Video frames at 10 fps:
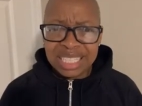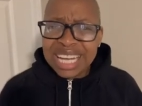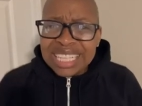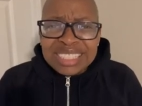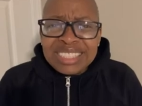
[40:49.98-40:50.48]

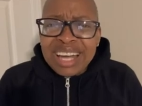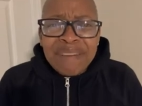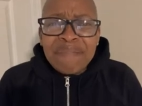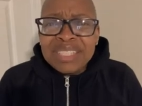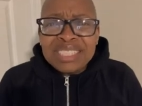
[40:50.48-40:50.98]
That
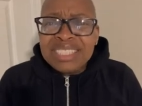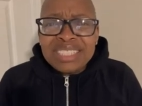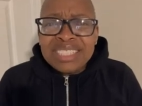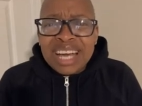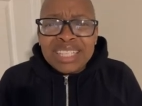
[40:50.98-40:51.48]
stuff is
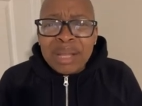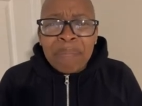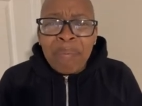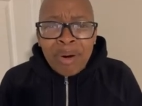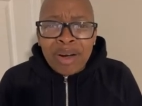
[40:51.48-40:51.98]
not
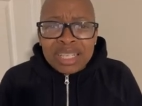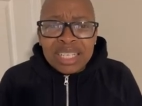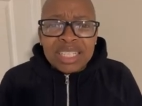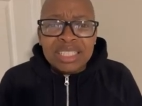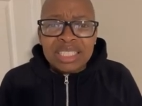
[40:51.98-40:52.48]

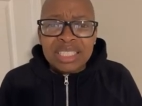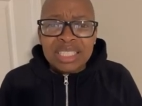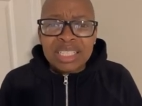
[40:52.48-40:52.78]
important.